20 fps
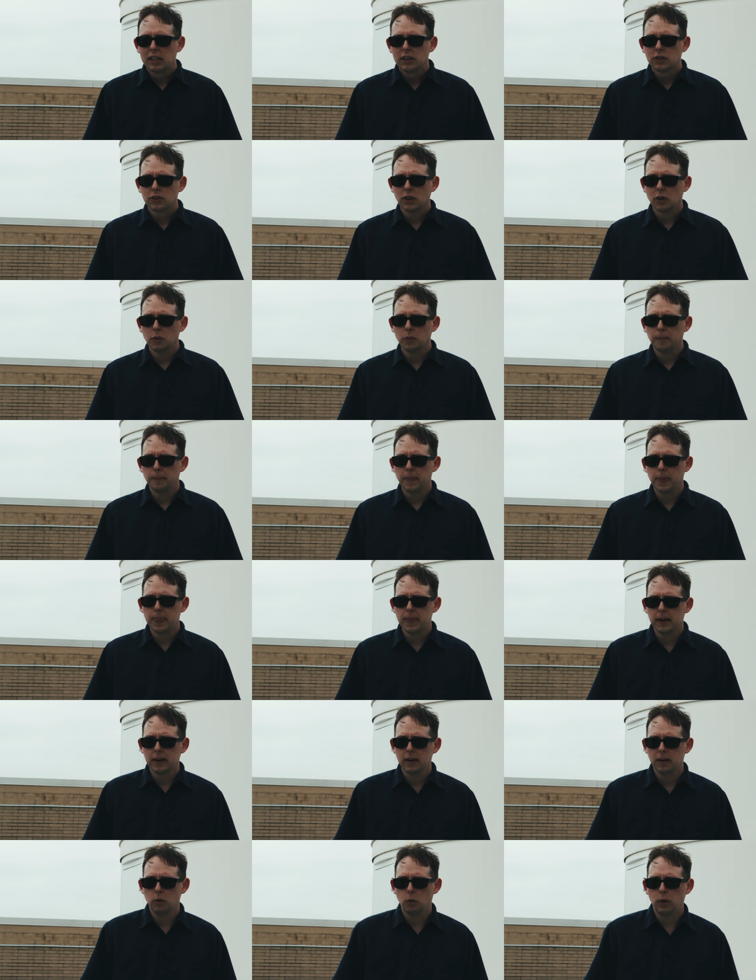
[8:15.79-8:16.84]
So
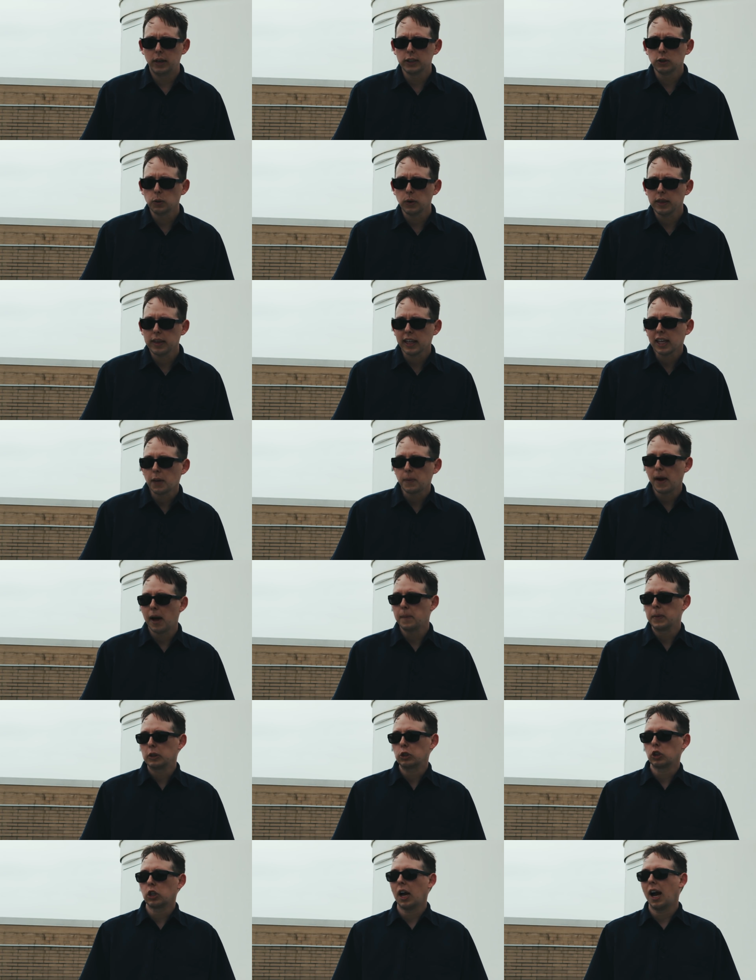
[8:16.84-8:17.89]
the ones we think about
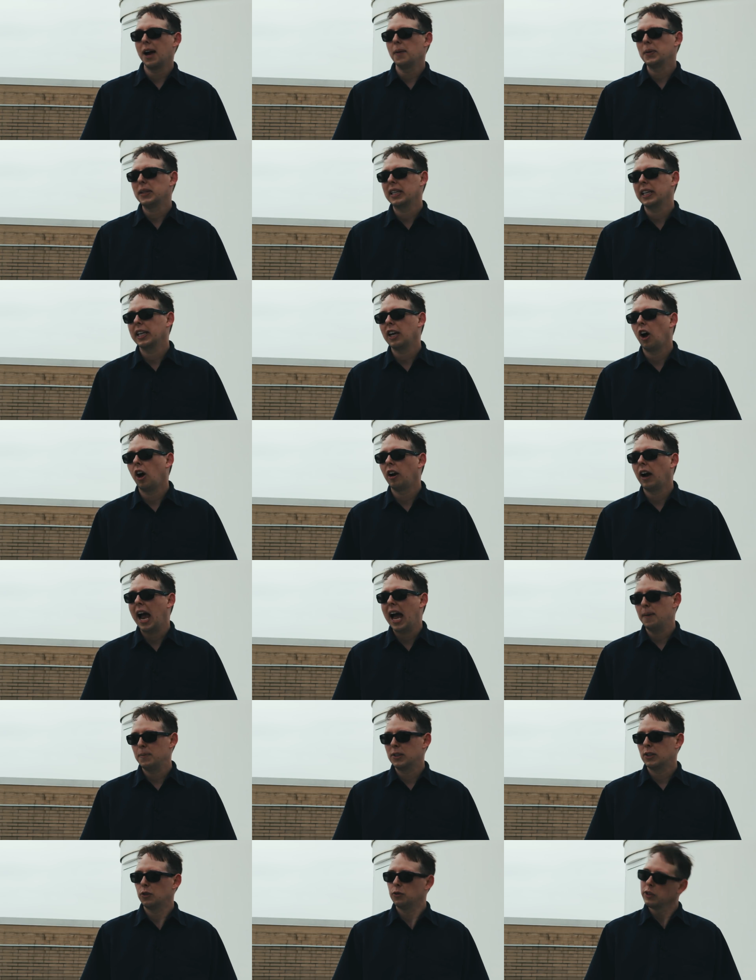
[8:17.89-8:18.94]
most commonly are
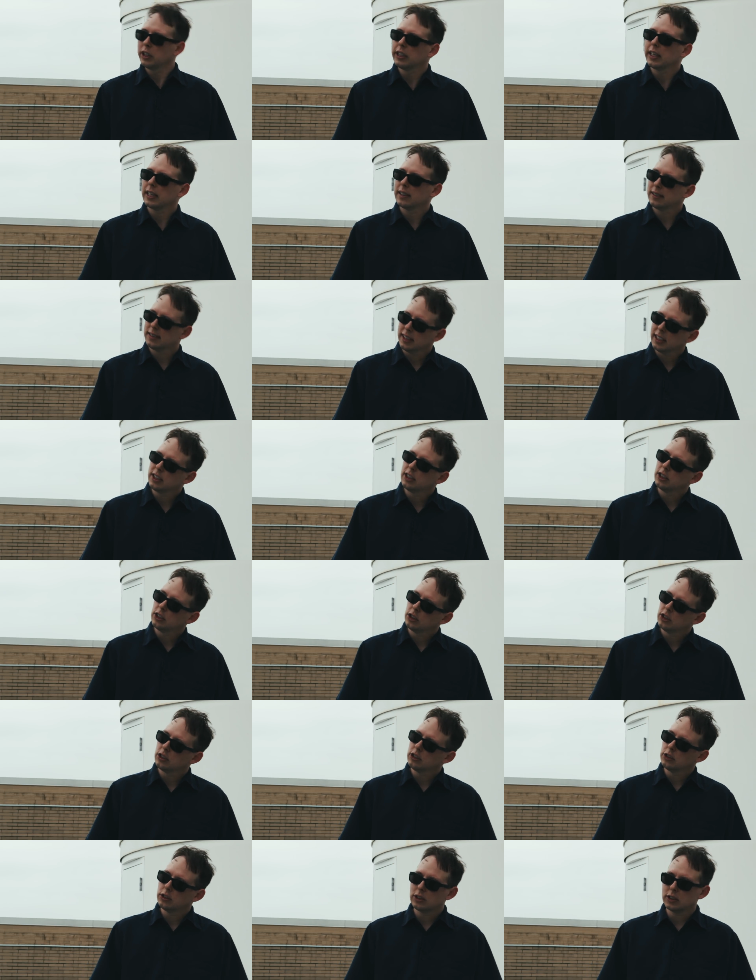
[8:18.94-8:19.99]
atmospheric
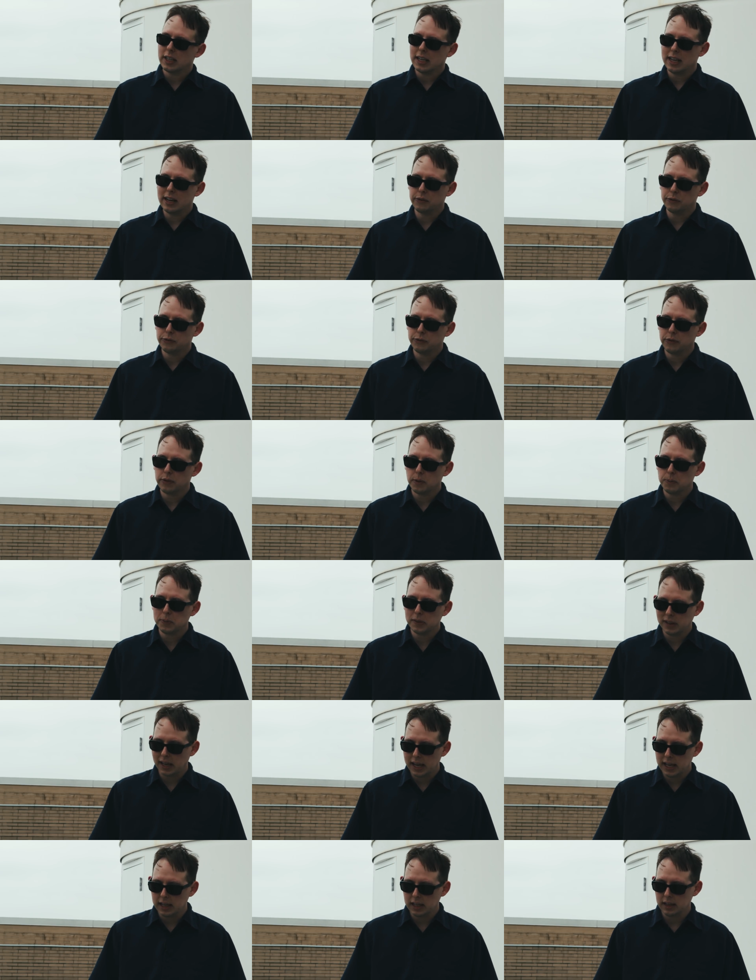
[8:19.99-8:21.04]
signatures. If the
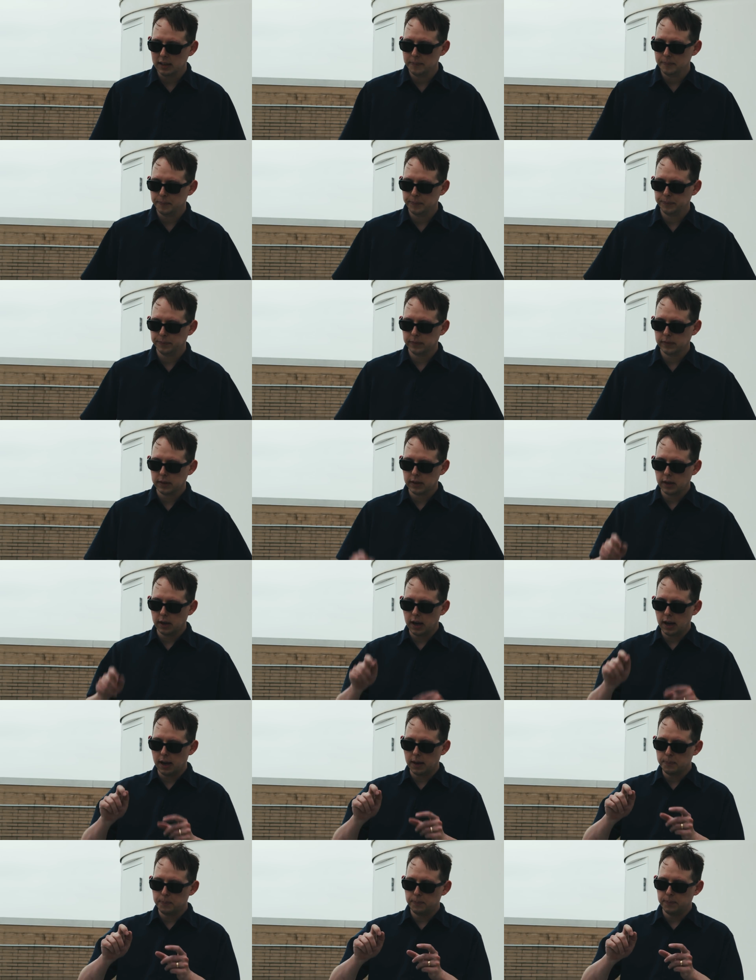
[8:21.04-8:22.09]
planet
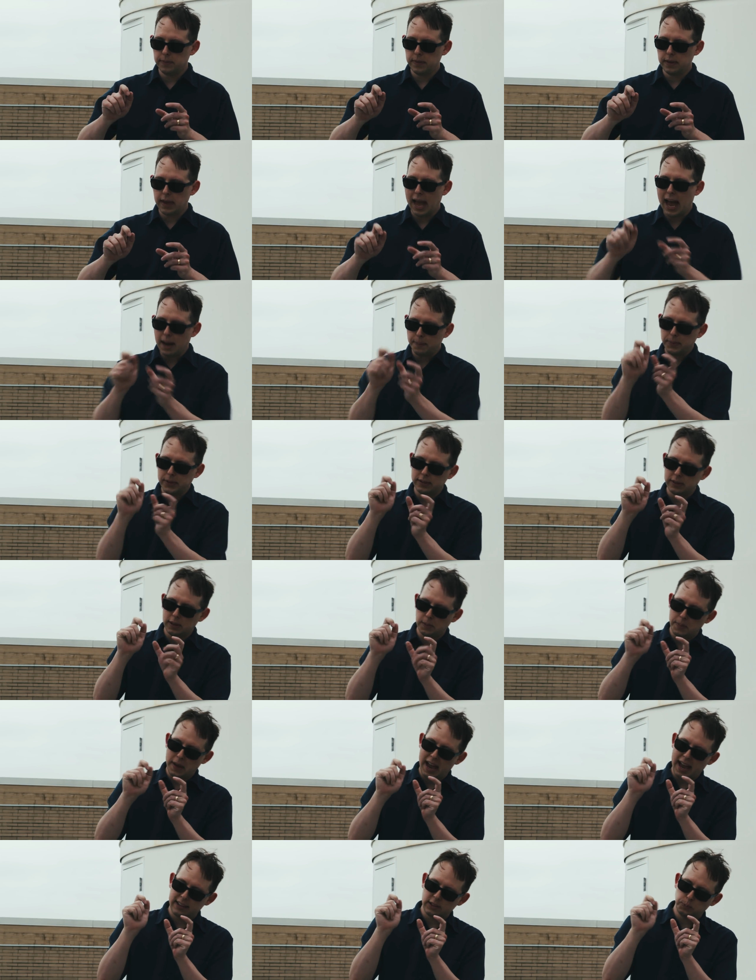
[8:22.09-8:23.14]
happens to
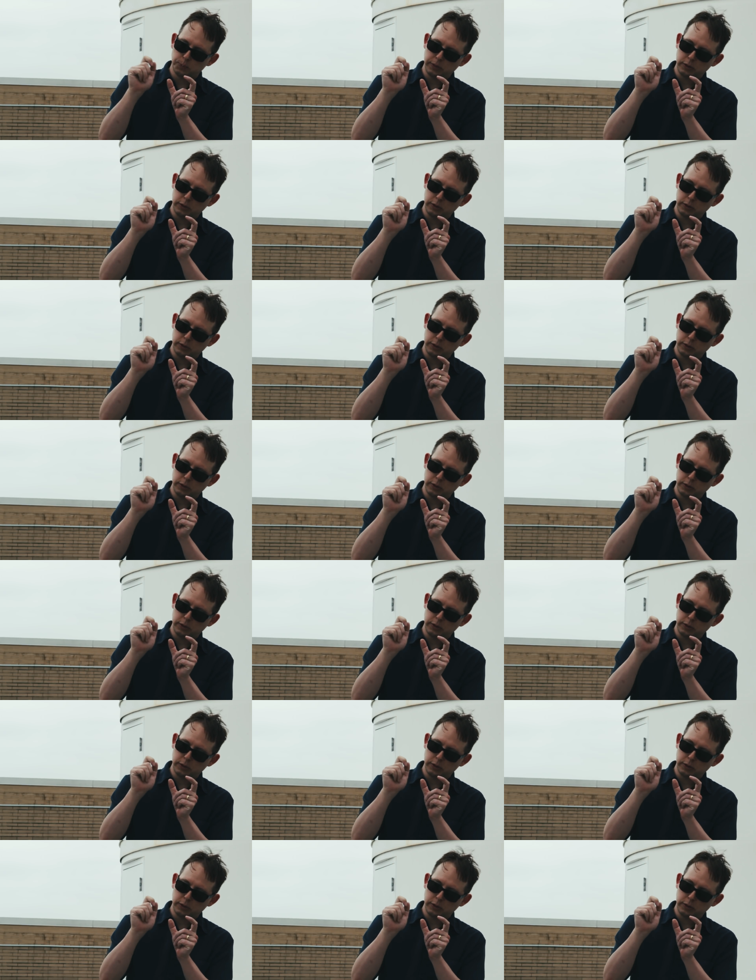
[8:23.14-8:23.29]
pass